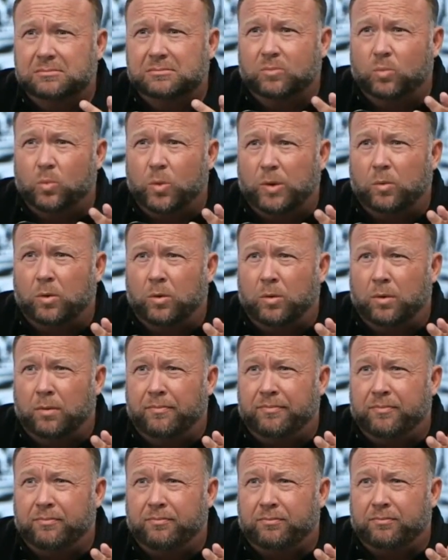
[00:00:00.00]

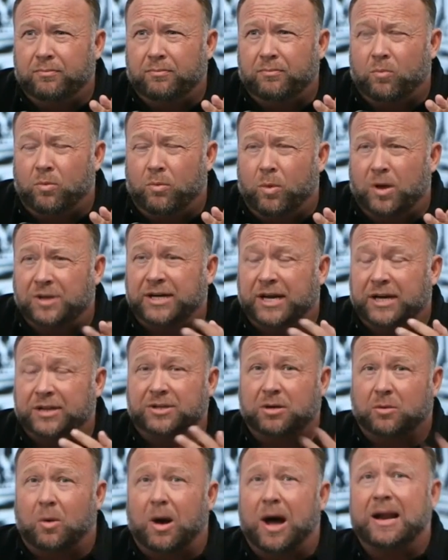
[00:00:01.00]
Once he gets
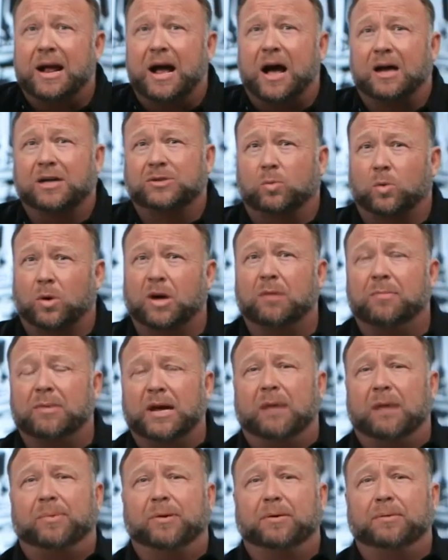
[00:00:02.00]
to the White House, we're going to
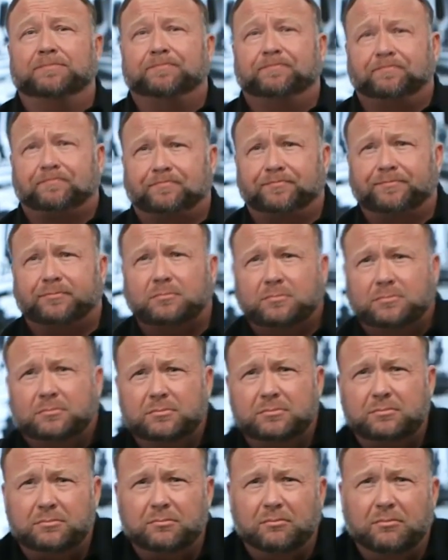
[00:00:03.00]
be up in
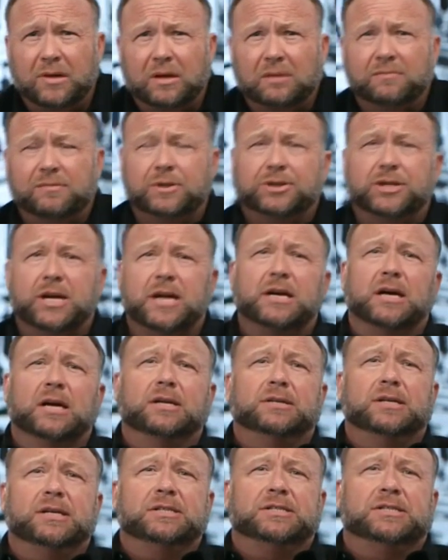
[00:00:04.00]
Virginia
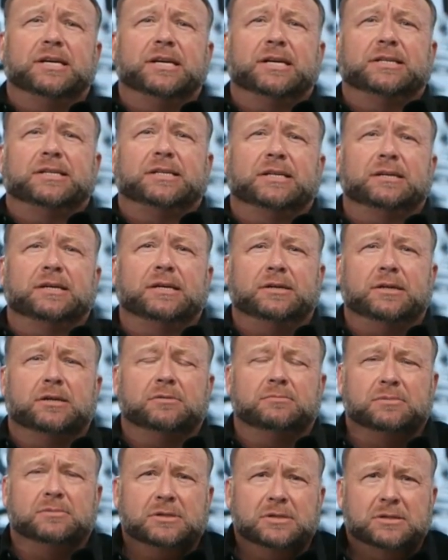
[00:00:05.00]
and D.C. at
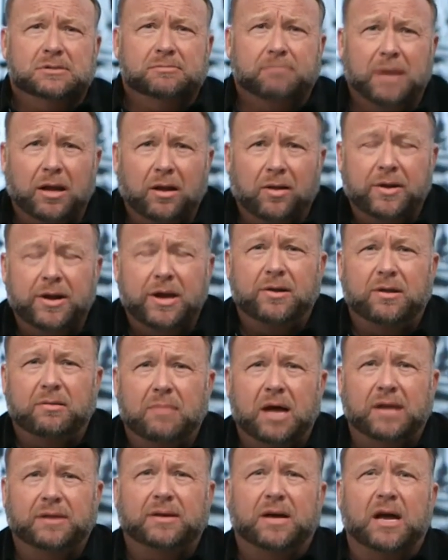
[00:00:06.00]
the middle and end of the
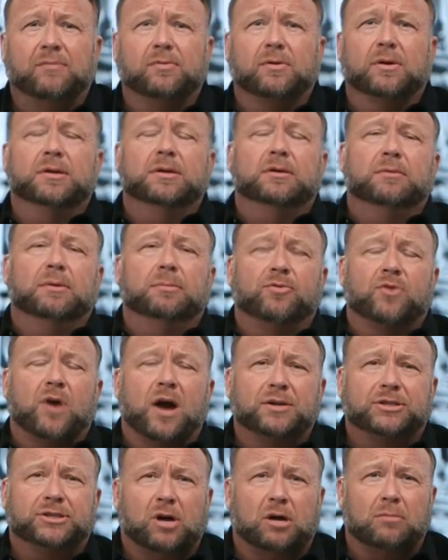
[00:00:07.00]
month, covering them
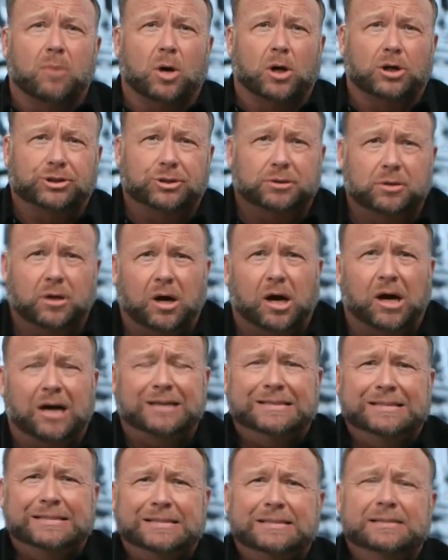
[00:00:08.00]
trying to start martial
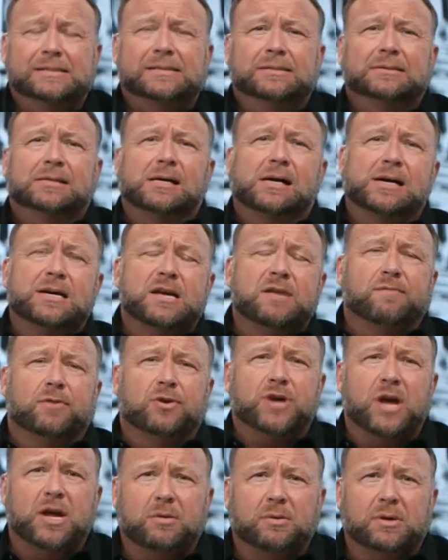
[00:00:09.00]
law in
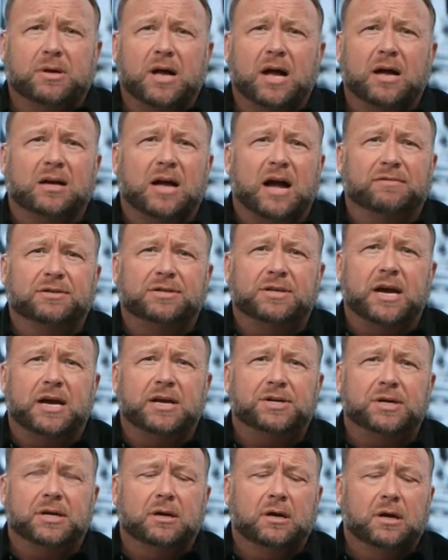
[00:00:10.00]
Virginia with gun
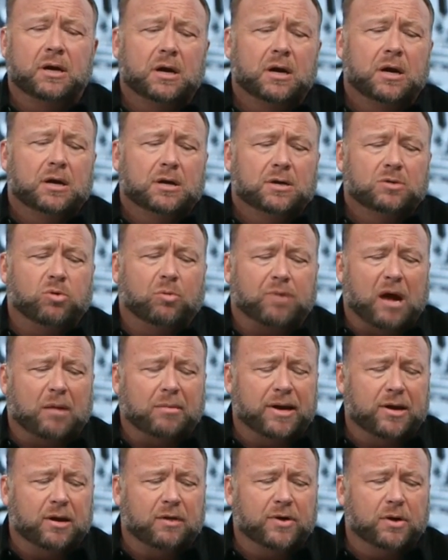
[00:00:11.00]
confiscation. So we'll
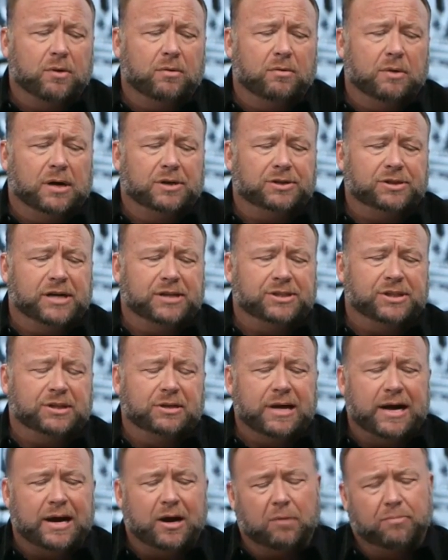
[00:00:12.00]
probably interview Jason
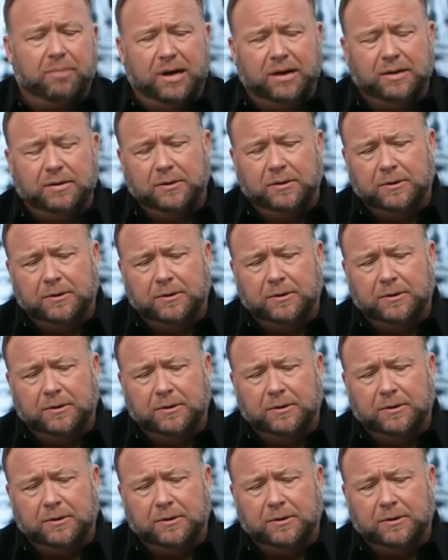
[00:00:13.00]
there. But